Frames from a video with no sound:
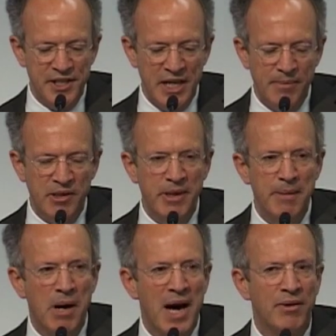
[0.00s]
seem to
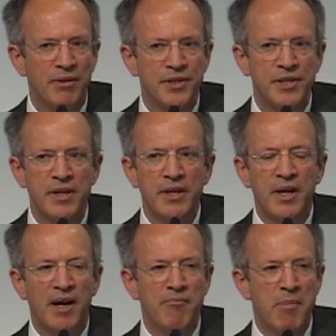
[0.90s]
be models
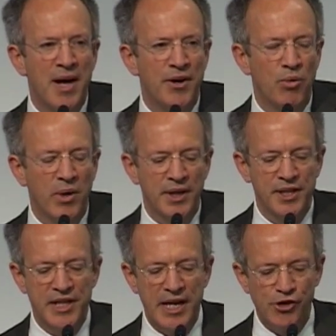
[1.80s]
of modern
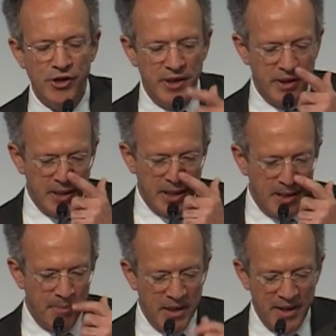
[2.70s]
organization
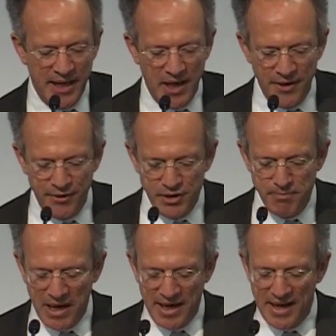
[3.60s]
that others
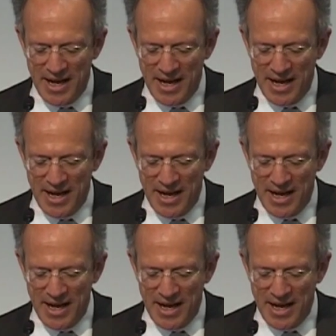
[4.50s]
might